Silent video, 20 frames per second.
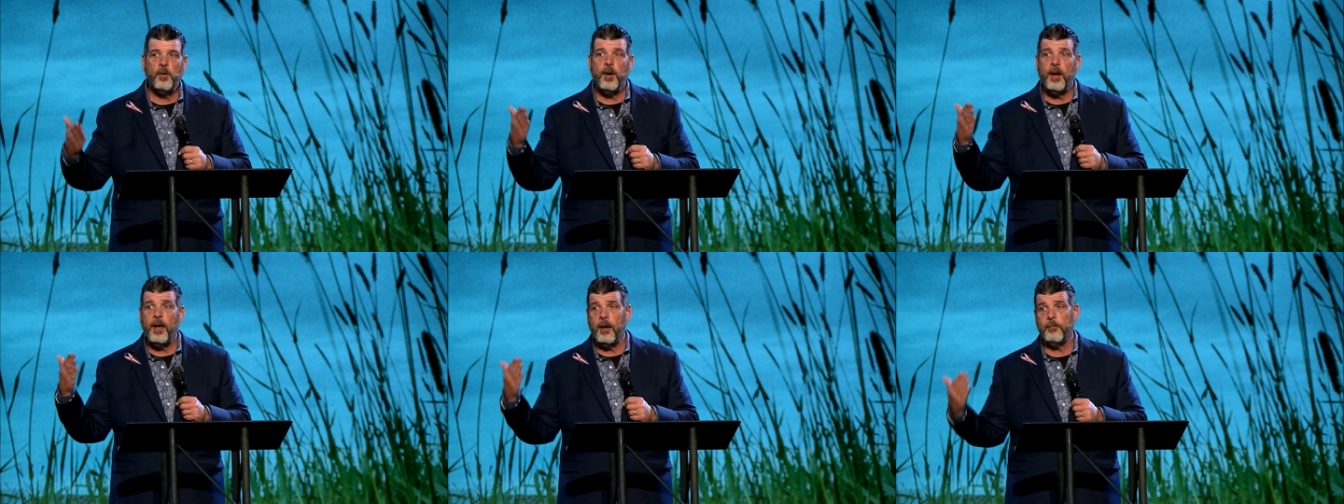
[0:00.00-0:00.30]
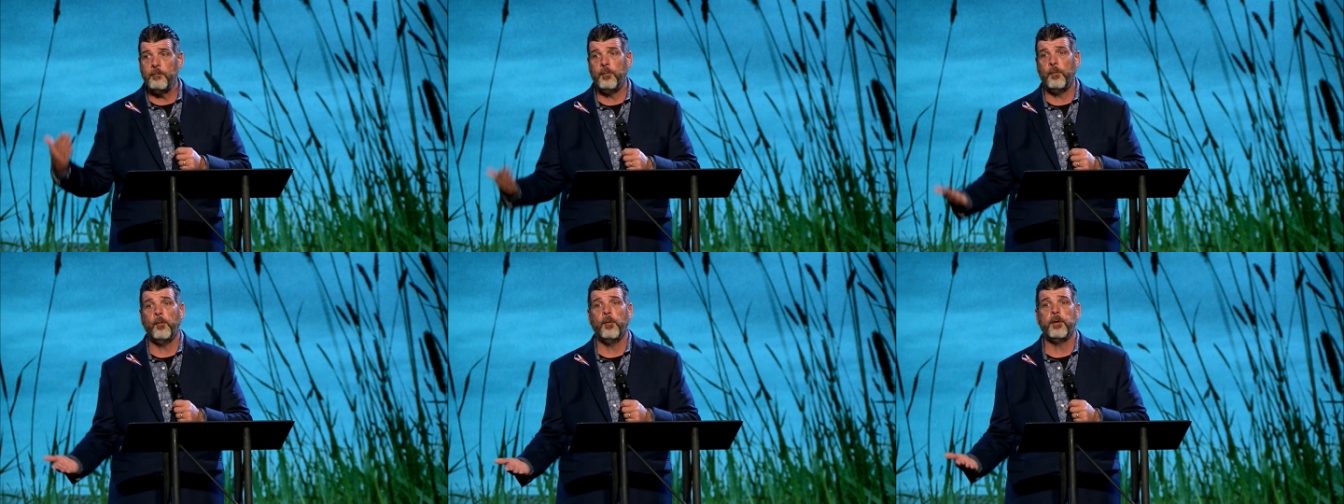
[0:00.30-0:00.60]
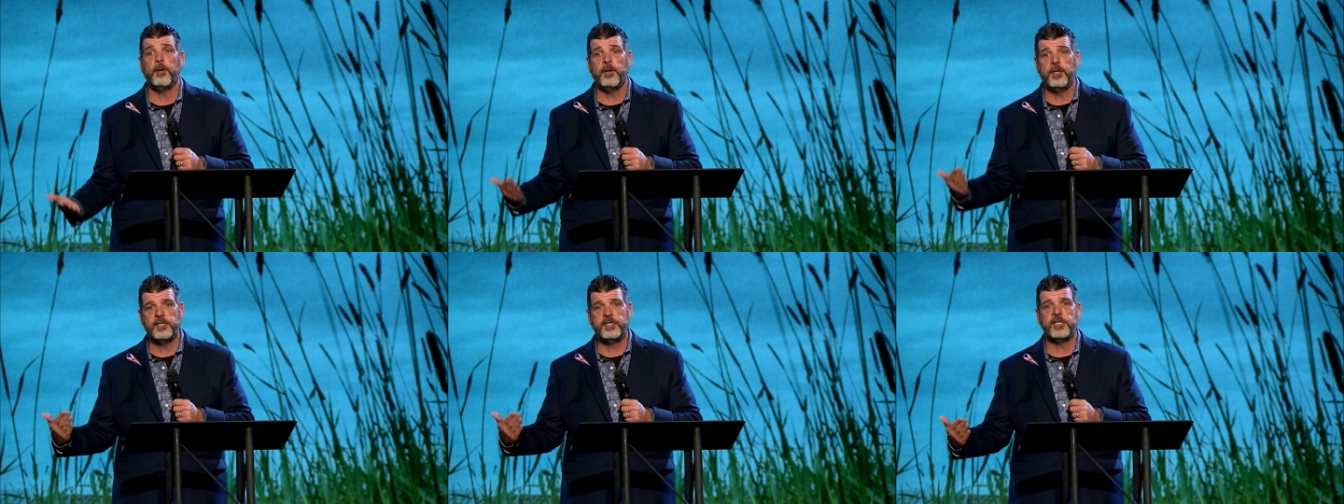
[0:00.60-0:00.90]
how
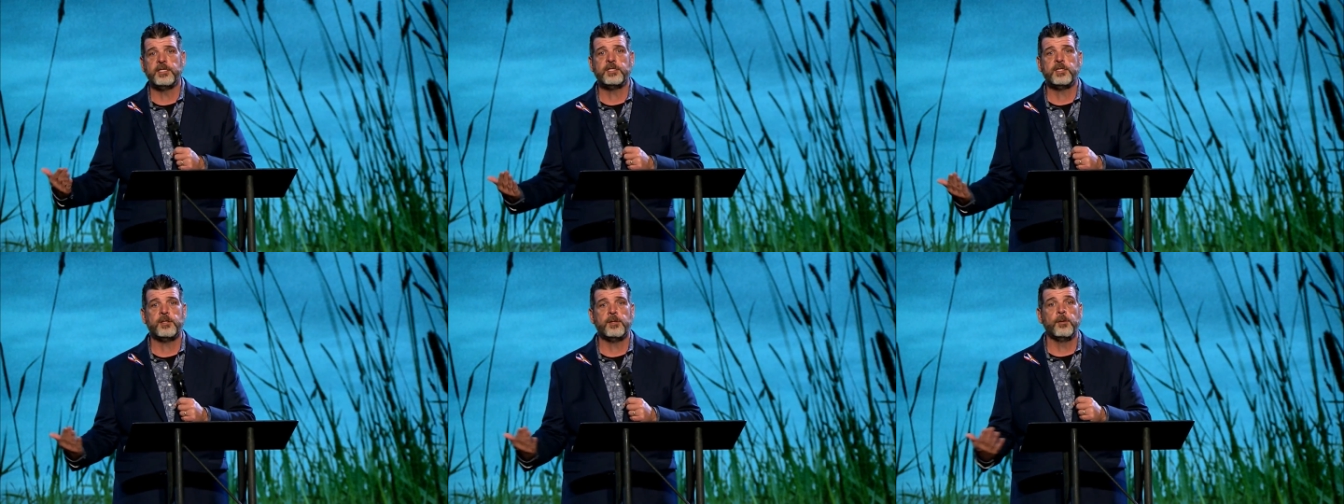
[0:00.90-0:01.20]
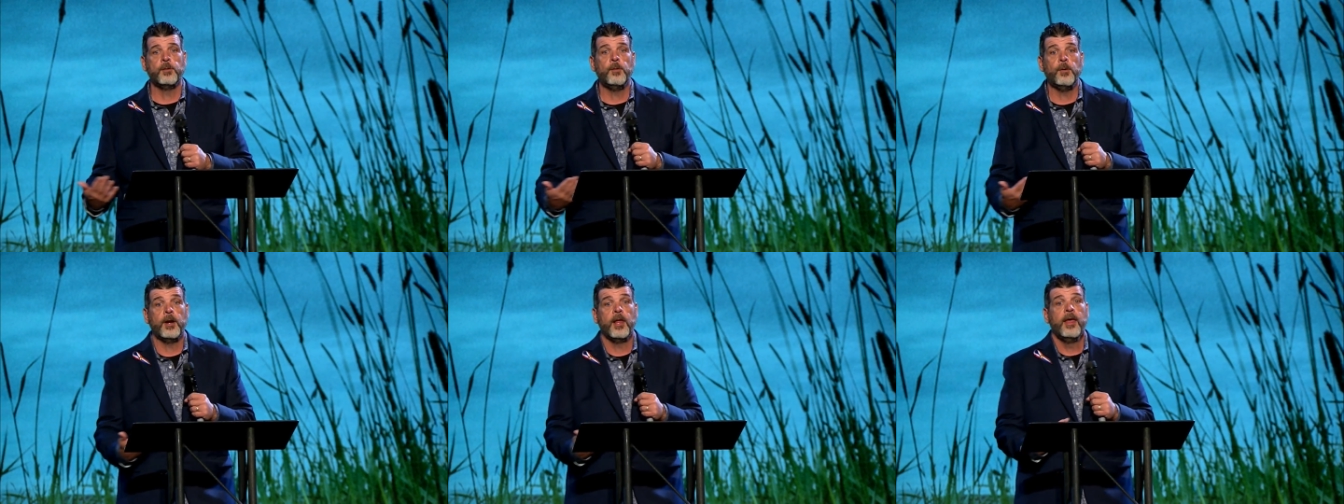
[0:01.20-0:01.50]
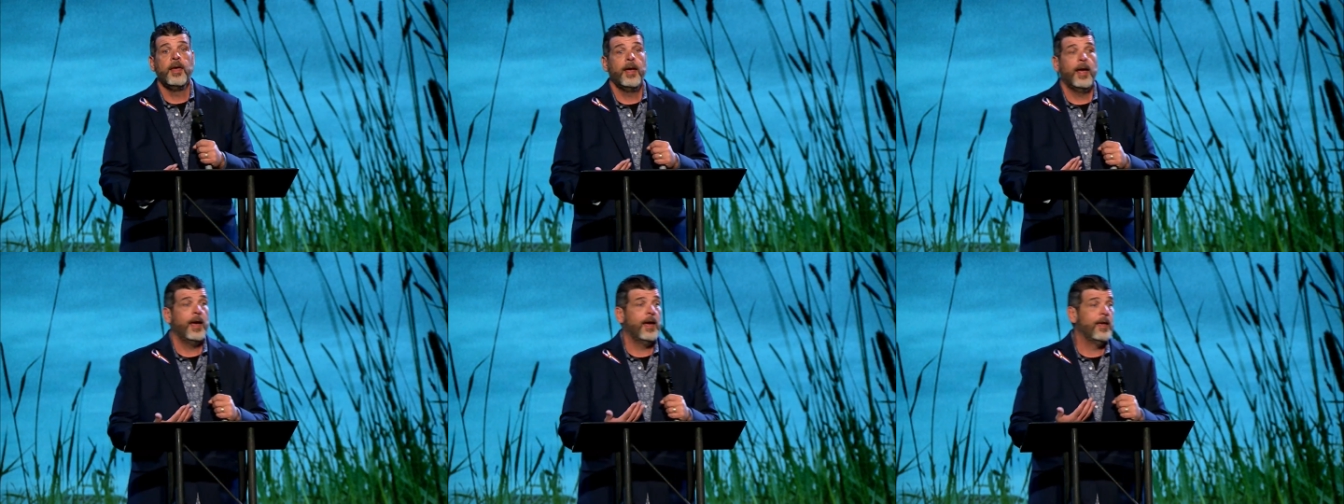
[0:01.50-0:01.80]
important this is to the Lord.
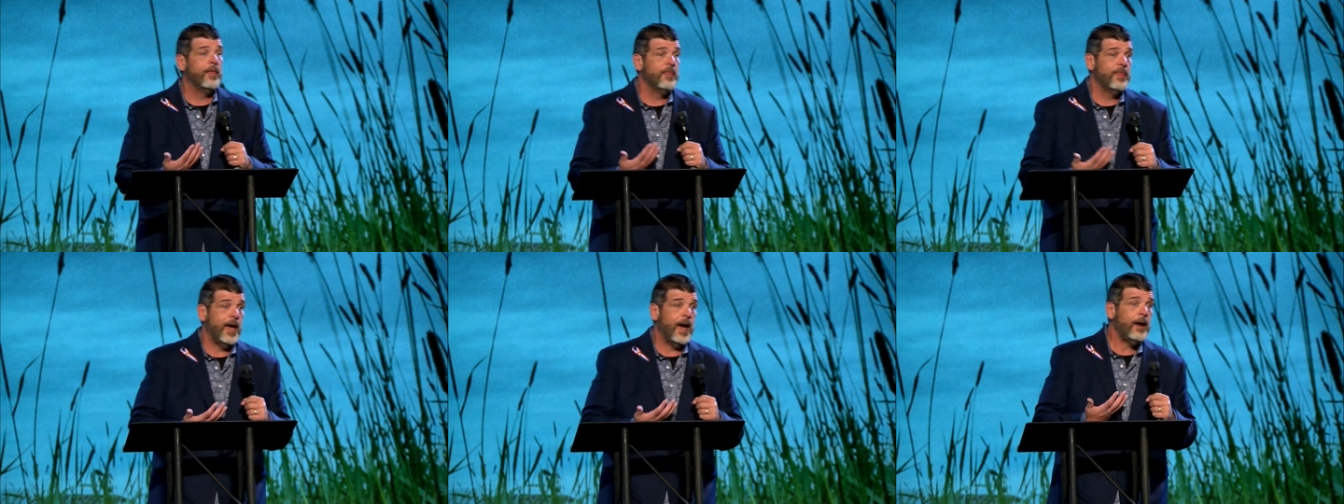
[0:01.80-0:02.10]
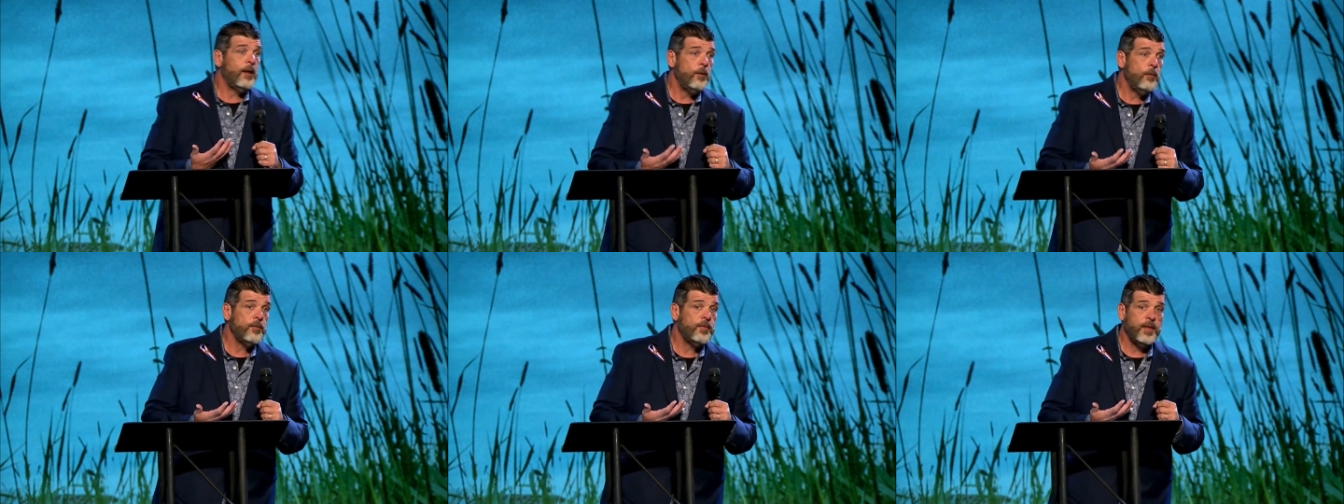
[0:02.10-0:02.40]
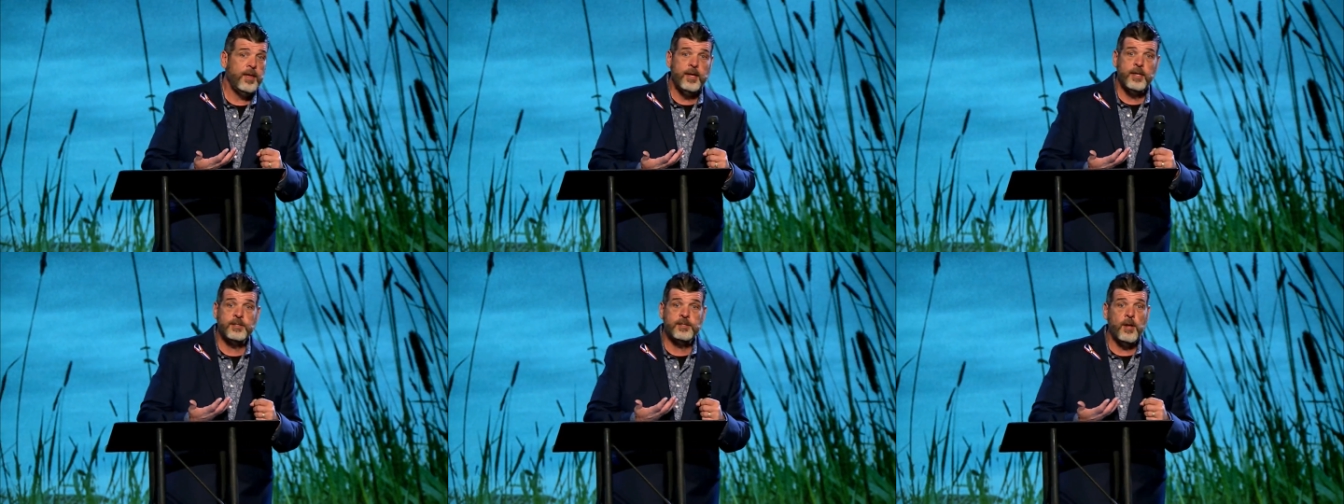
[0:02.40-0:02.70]
And that whole
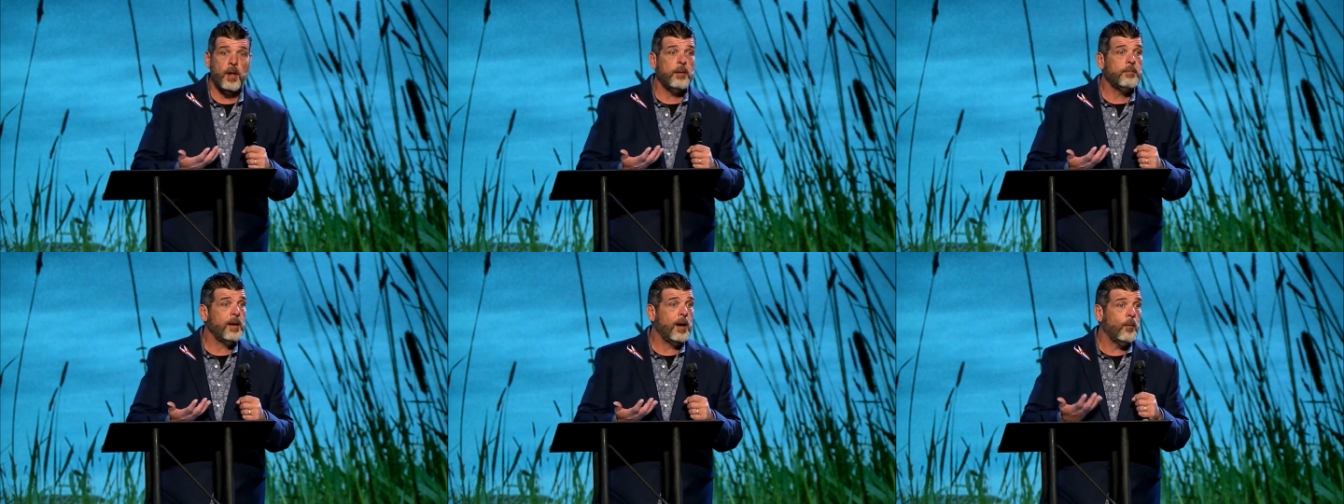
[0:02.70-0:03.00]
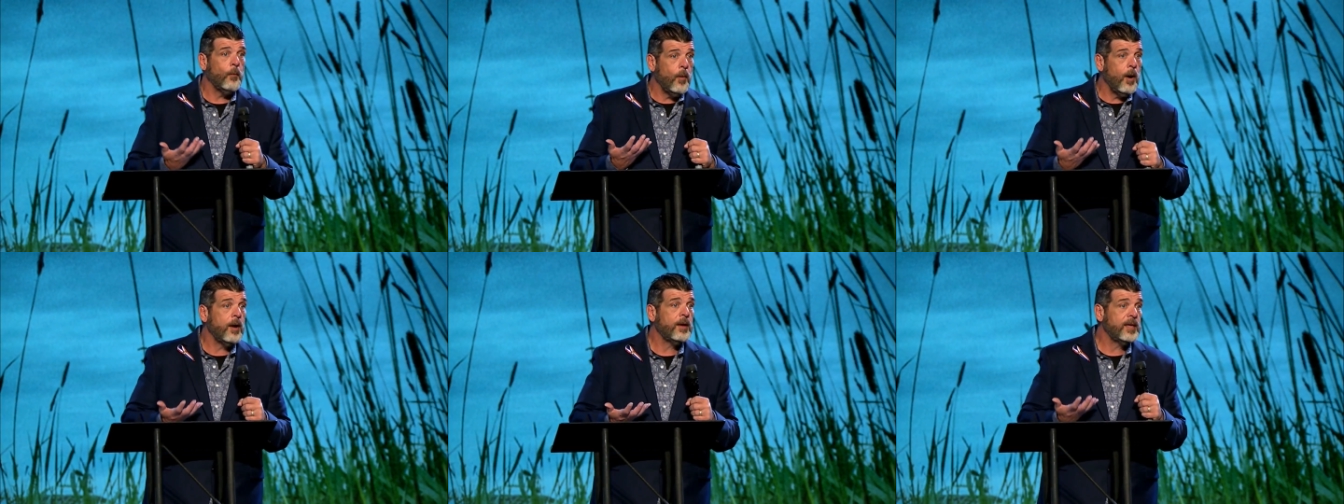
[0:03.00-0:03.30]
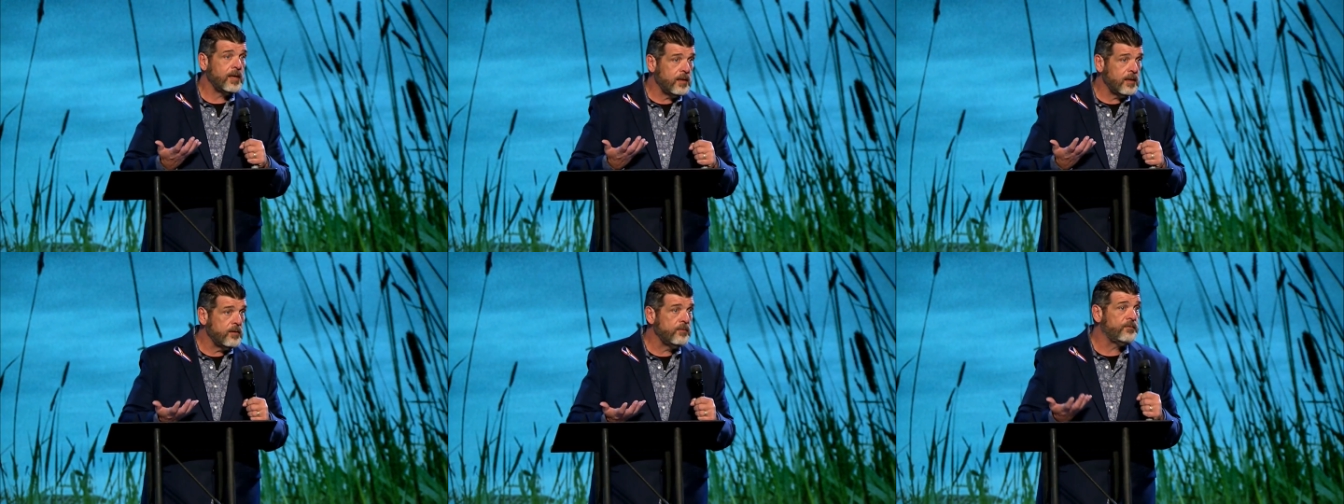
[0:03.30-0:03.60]
thing is all about
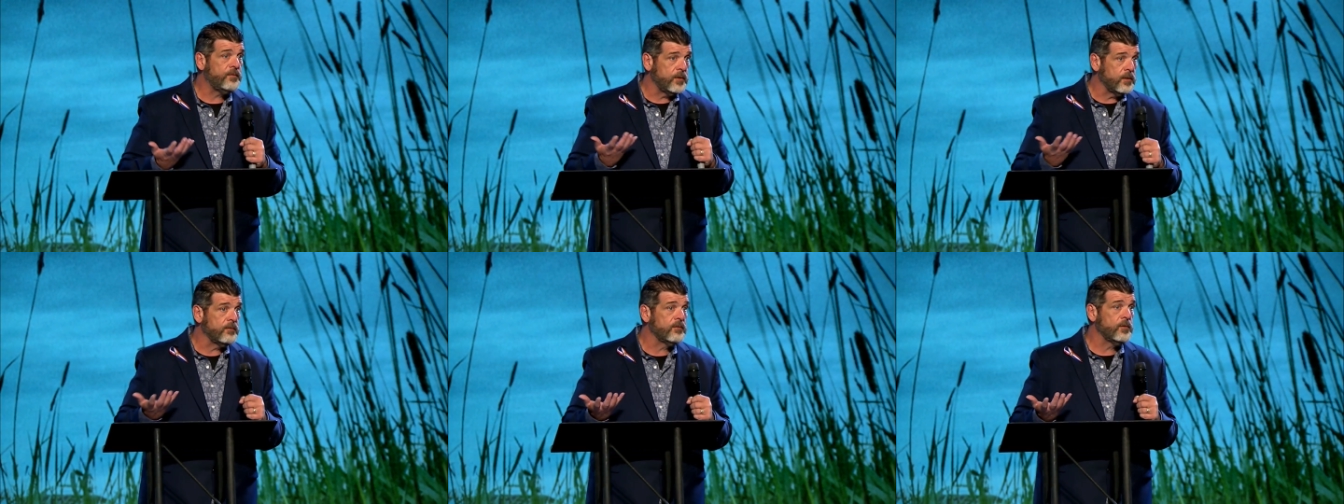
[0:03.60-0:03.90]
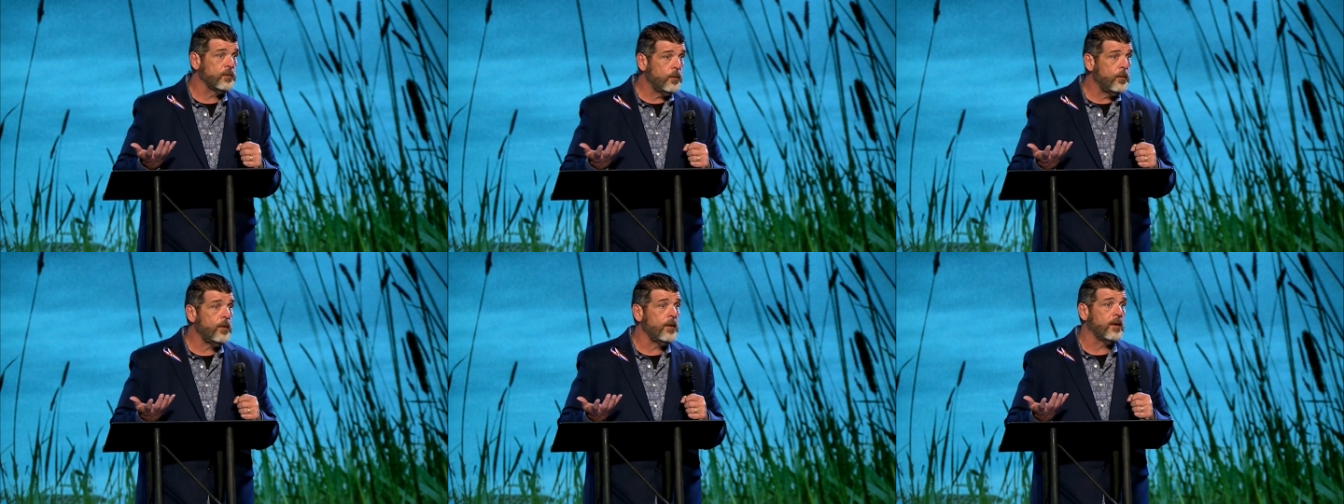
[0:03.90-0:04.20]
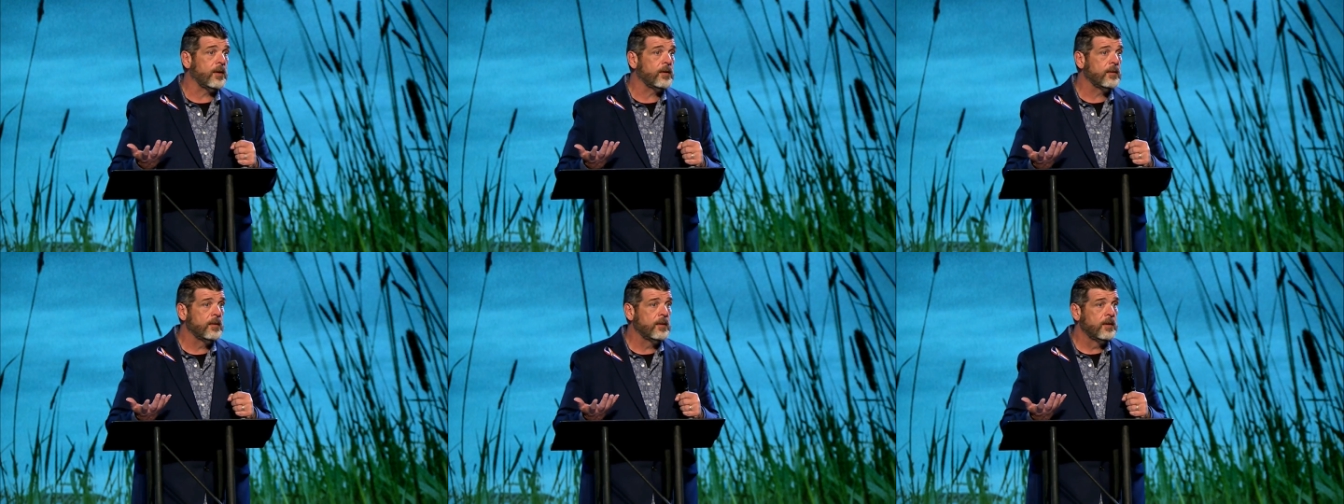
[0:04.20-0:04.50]
walking in the fear of the
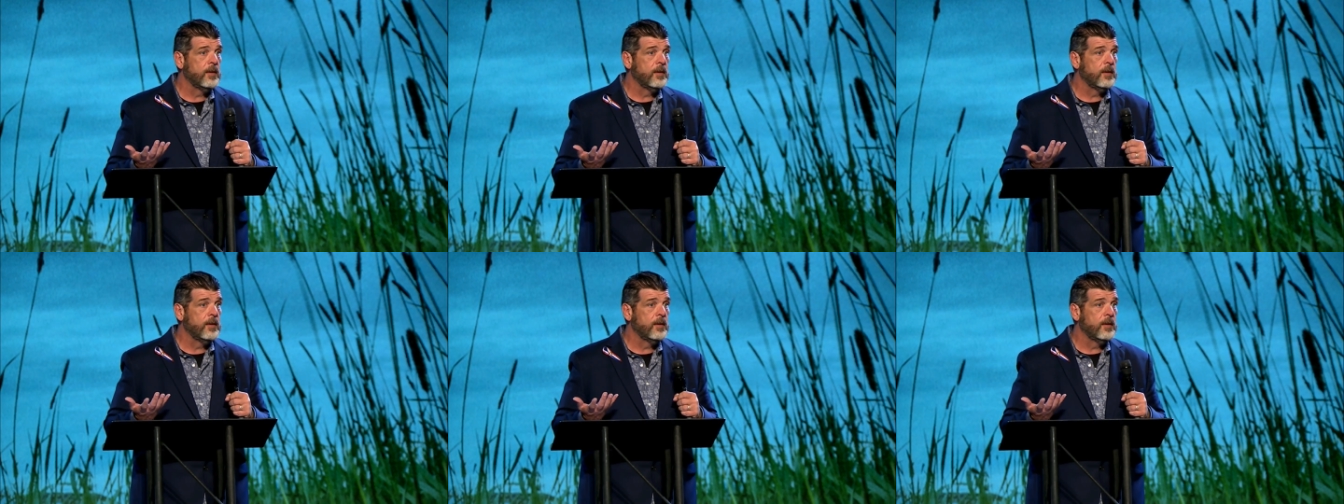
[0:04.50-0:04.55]
Lord.